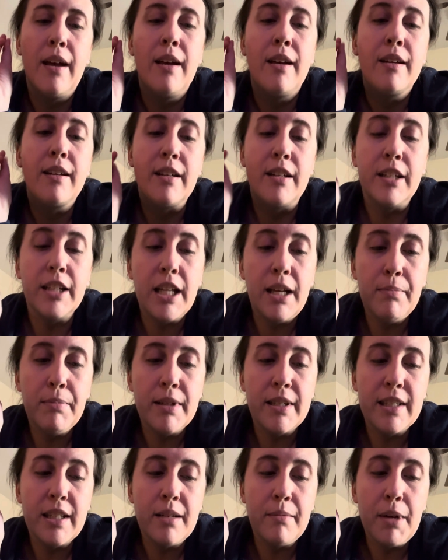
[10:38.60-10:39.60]
Gonna keep
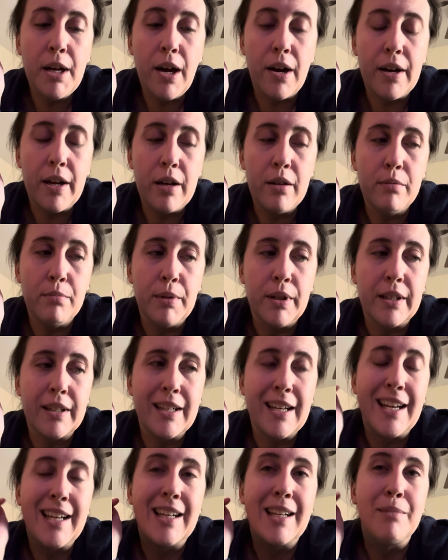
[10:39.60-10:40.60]
listening to my audiobook.
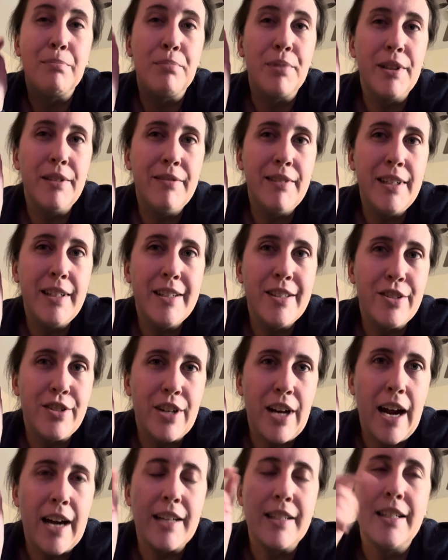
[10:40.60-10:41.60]
I got briefly
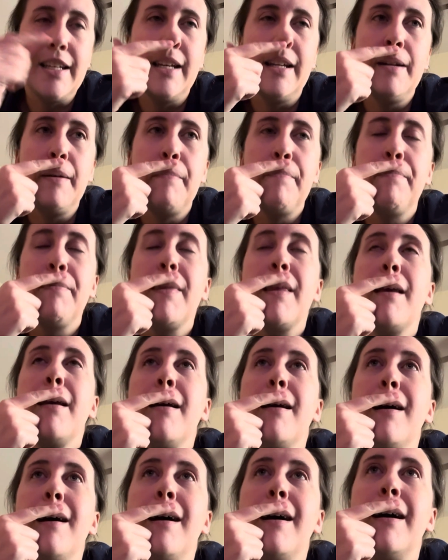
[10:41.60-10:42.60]
distracted
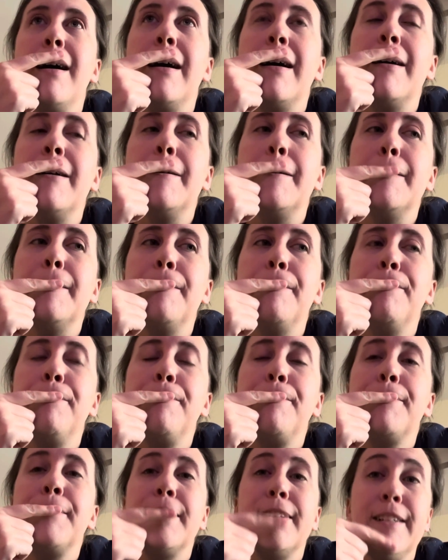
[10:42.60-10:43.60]

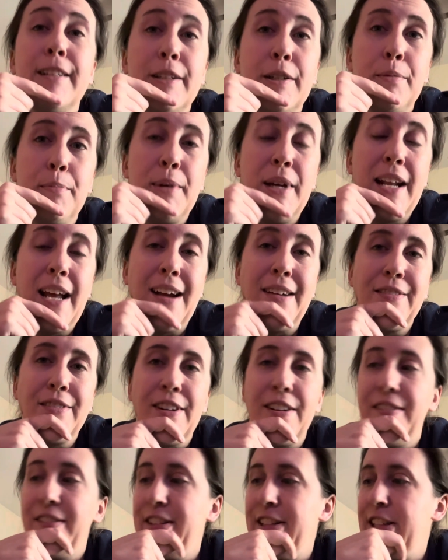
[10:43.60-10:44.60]
for a little bit after I
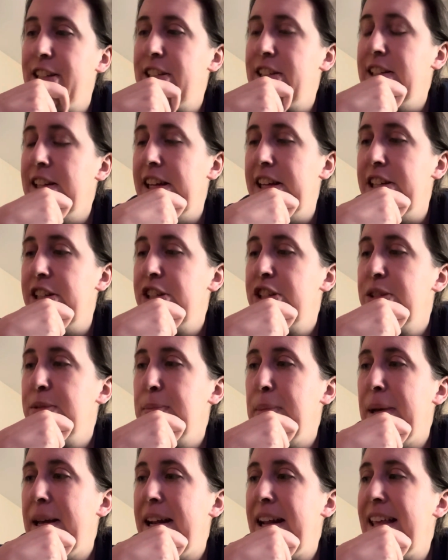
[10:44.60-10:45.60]
finished lunch,
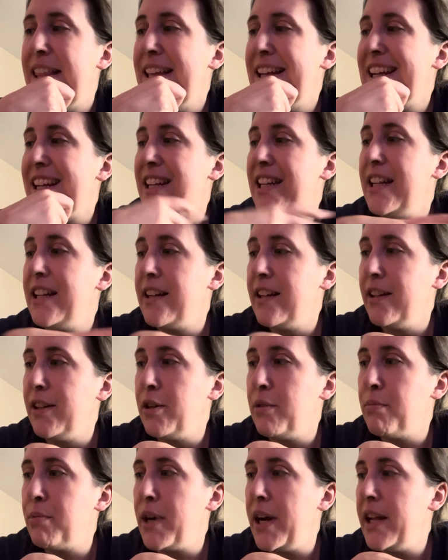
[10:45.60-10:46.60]
but I think I needed a
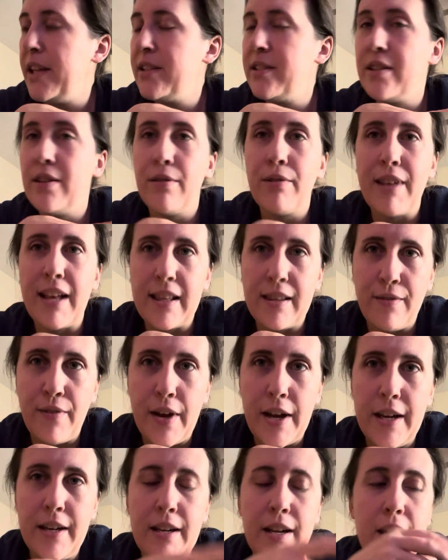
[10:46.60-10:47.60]
little break, so that's
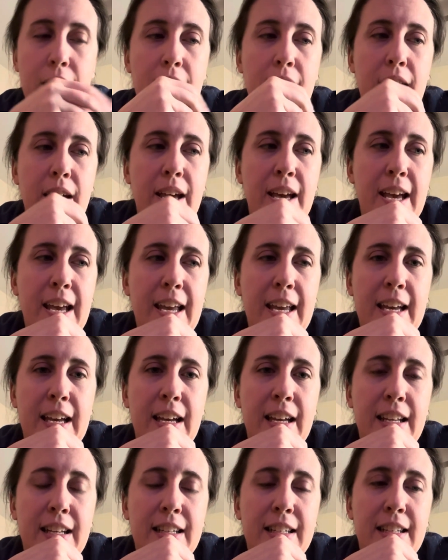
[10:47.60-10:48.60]
fine.
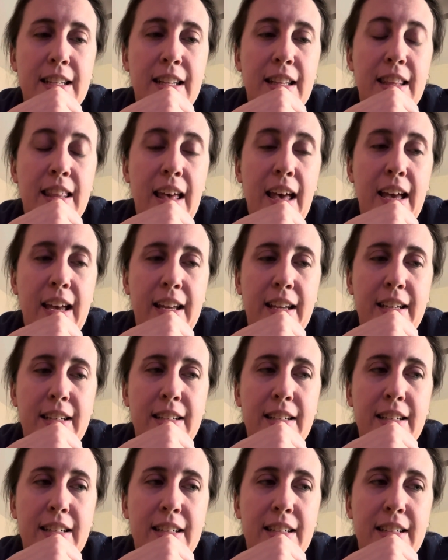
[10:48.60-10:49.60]
And
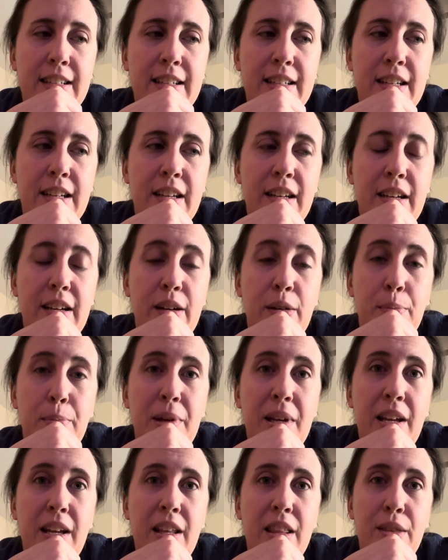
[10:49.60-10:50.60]
then it'll
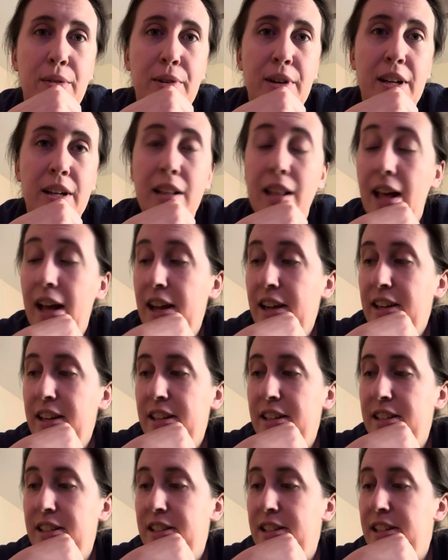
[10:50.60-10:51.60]
be 3 o'clock,
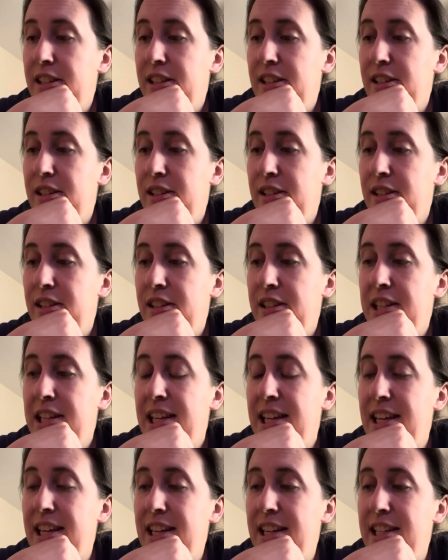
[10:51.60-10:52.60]

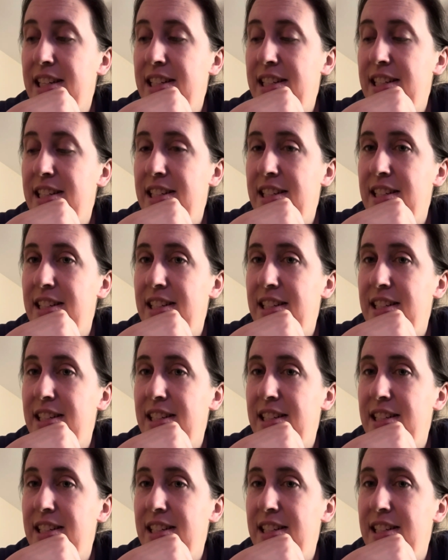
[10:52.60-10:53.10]
and